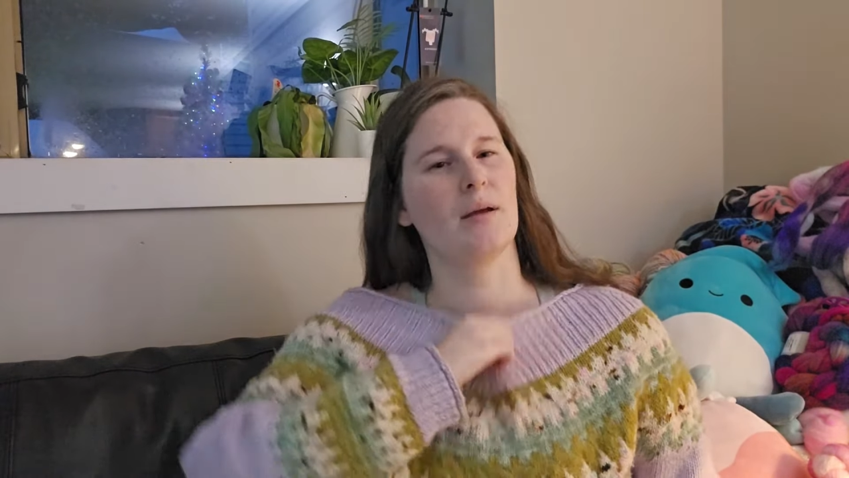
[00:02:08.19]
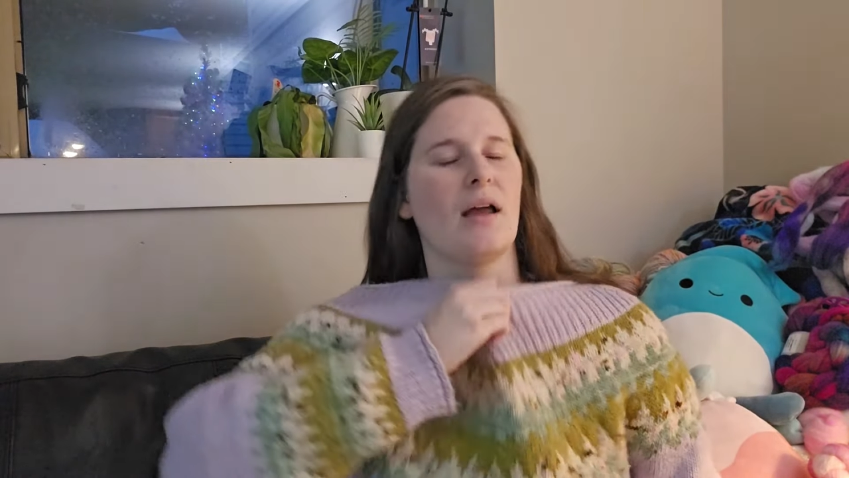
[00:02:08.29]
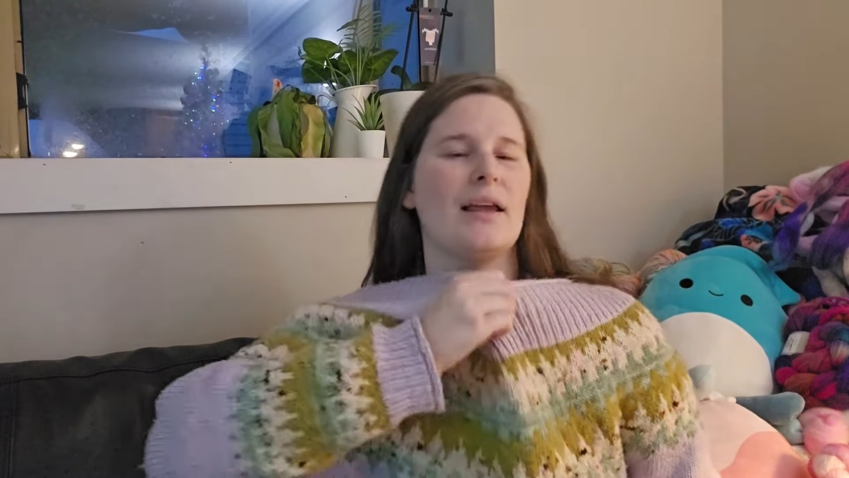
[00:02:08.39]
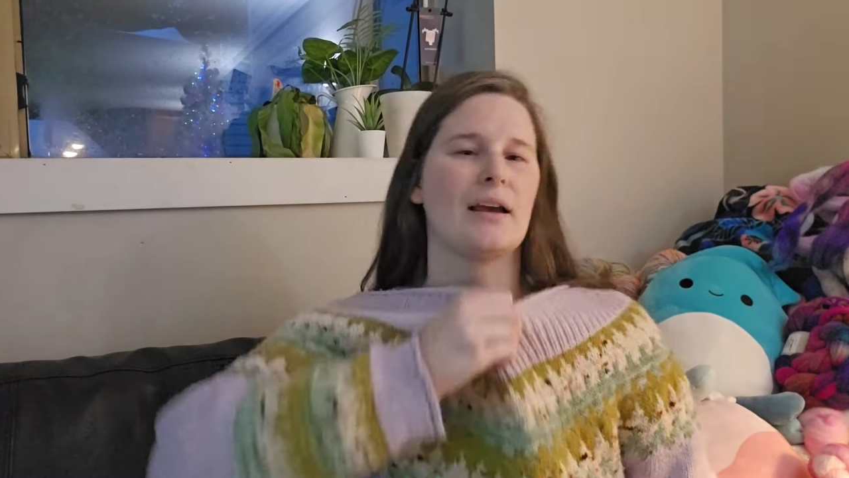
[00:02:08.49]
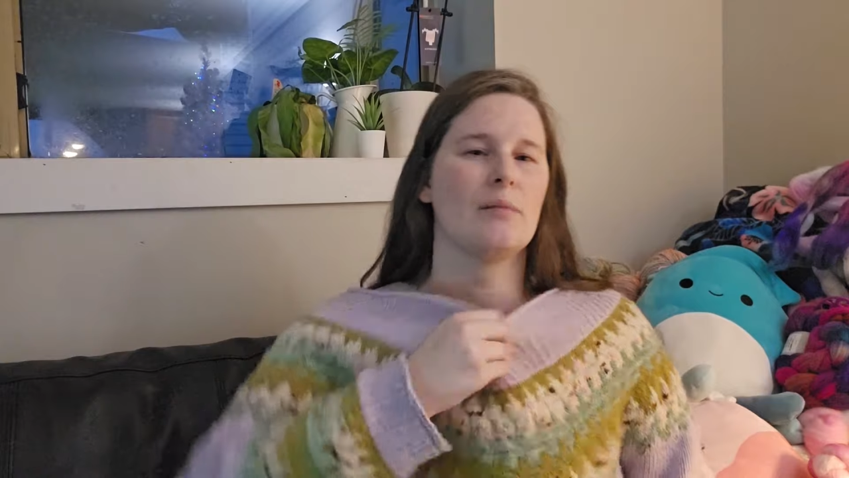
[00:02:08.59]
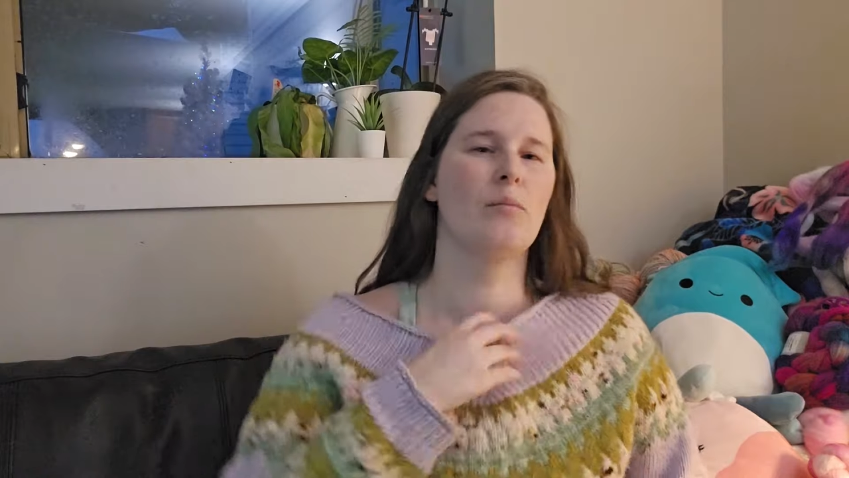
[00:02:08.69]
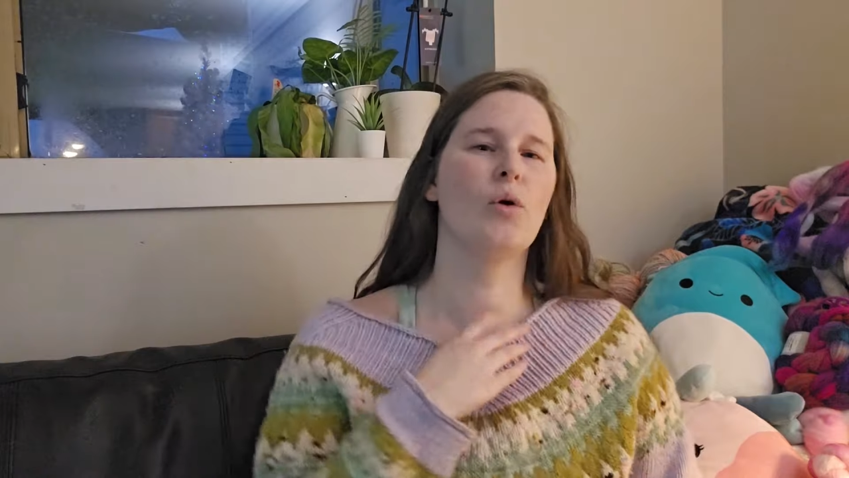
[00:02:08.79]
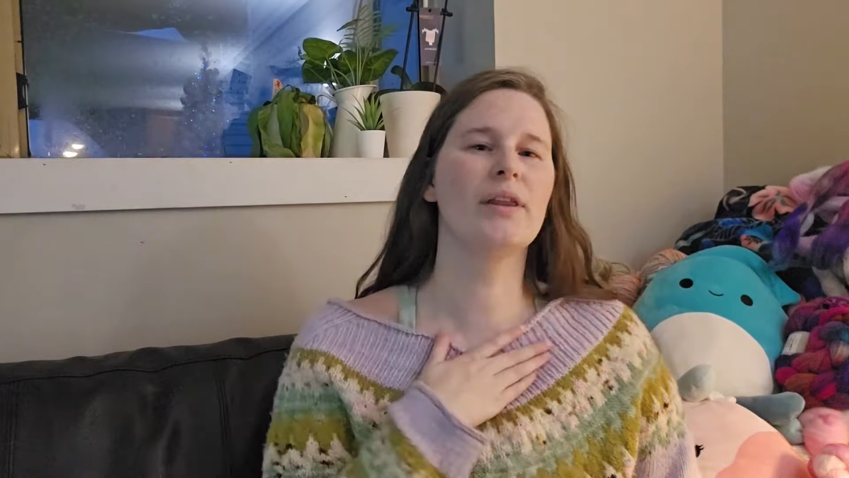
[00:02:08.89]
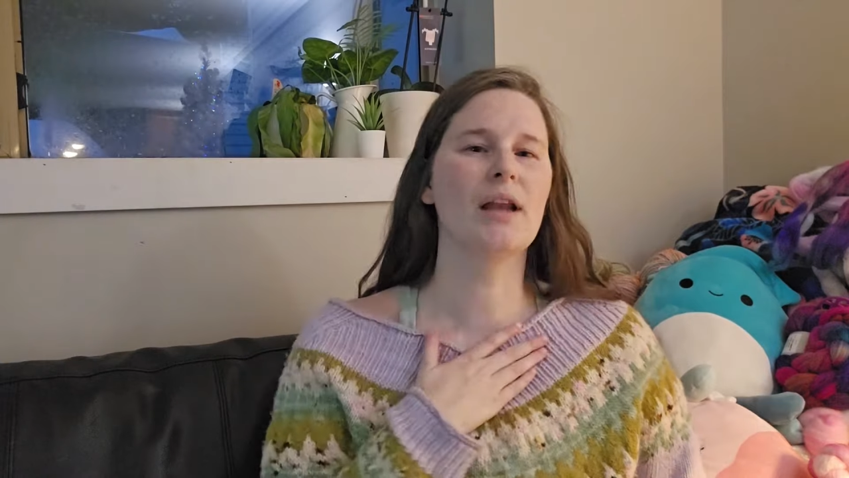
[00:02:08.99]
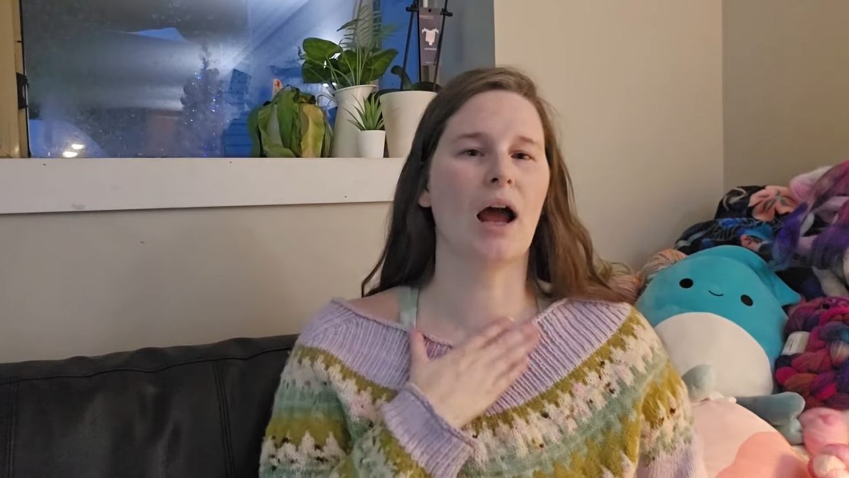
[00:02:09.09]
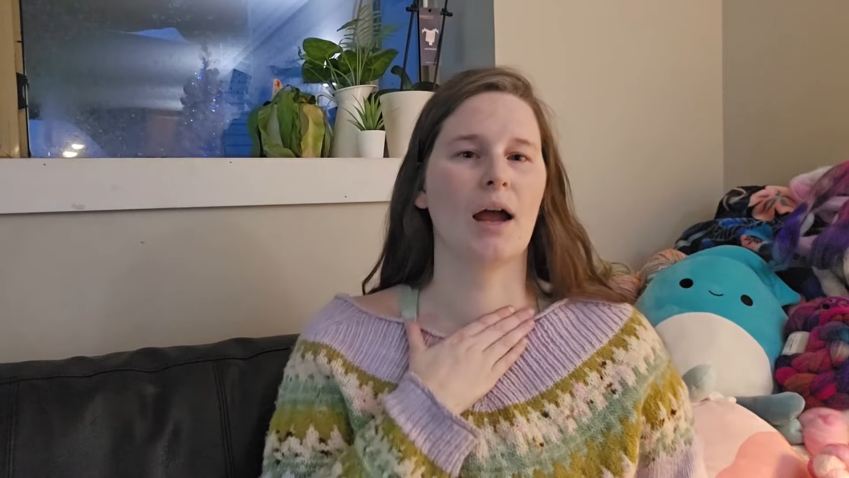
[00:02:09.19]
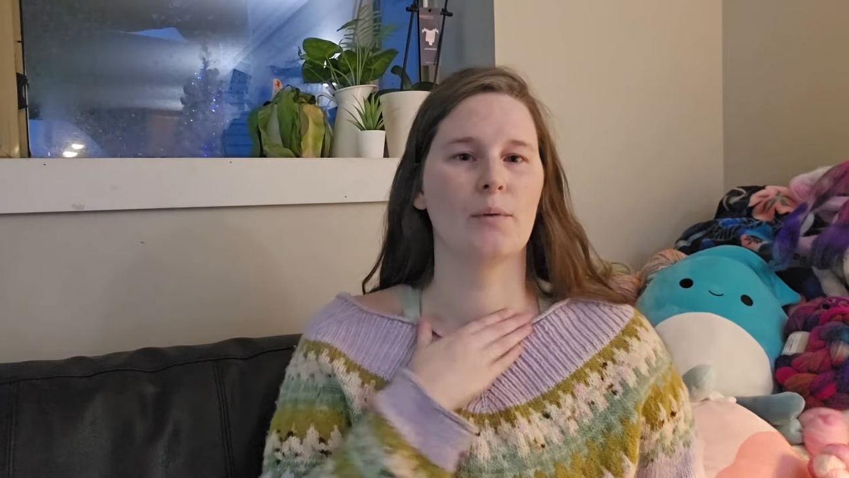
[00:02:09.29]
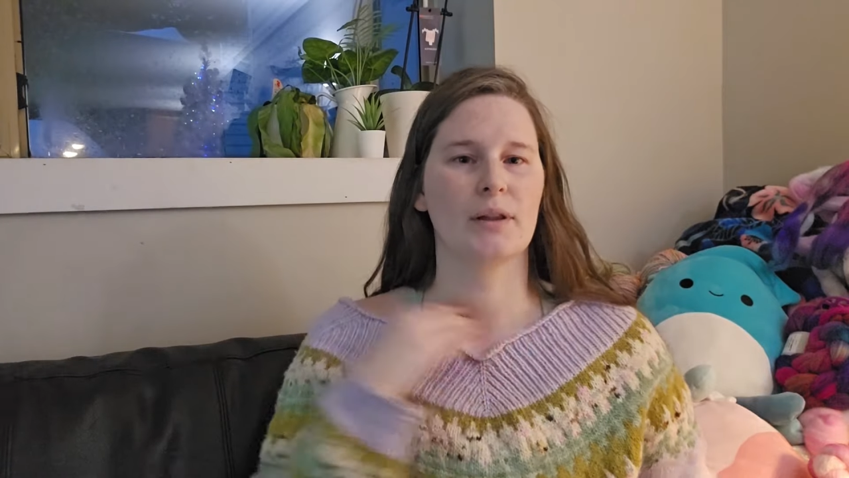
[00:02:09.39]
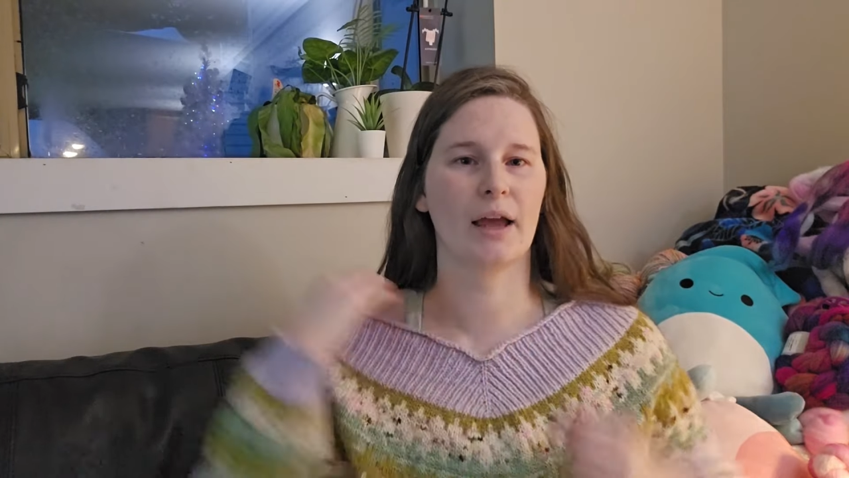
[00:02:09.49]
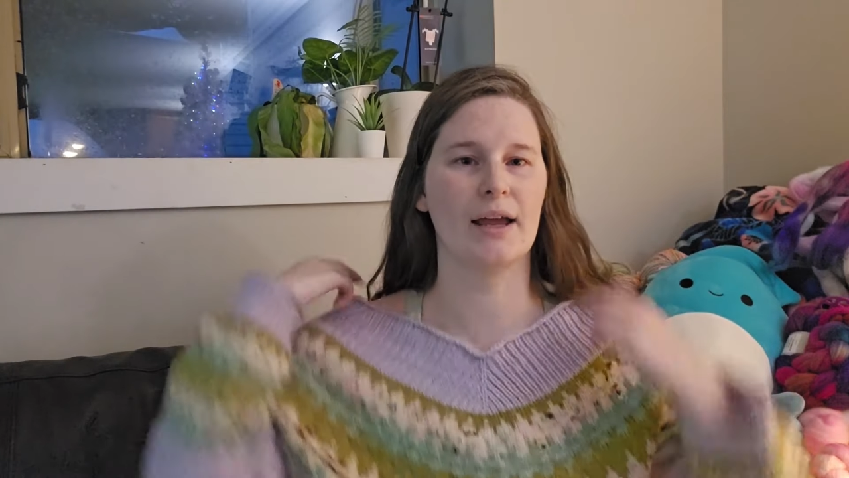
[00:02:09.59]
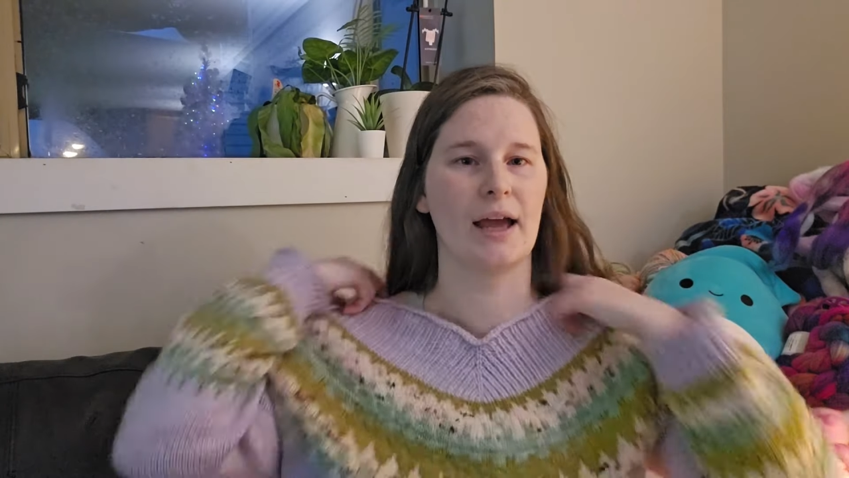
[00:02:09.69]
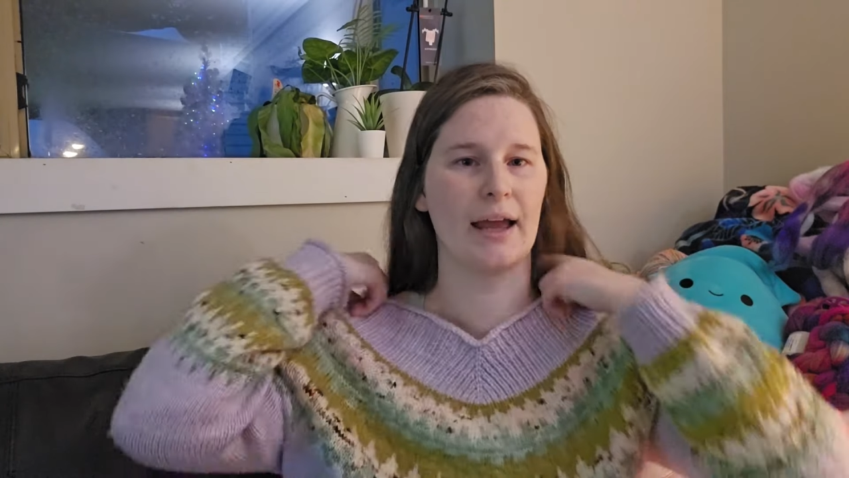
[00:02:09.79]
like more than I would like.